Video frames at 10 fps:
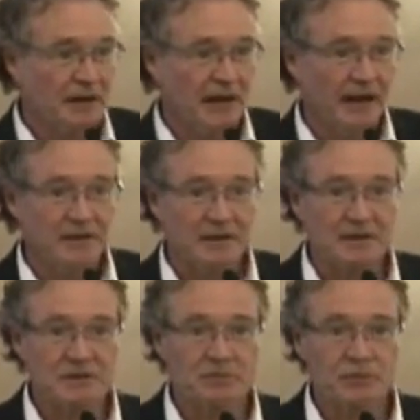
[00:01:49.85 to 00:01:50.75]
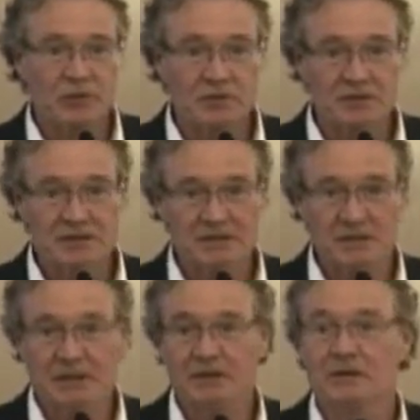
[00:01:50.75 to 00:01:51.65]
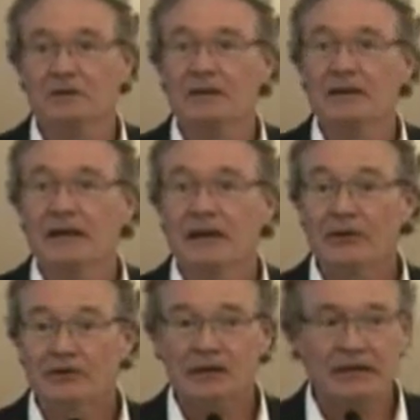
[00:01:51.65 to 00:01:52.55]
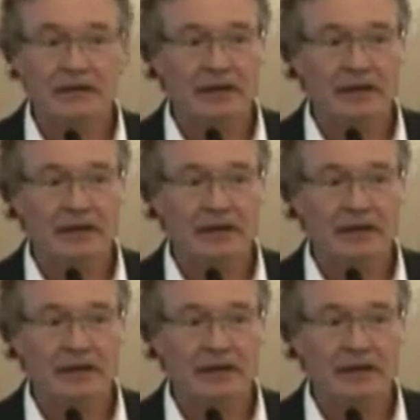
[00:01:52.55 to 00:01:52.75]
I think is a prototypical health link,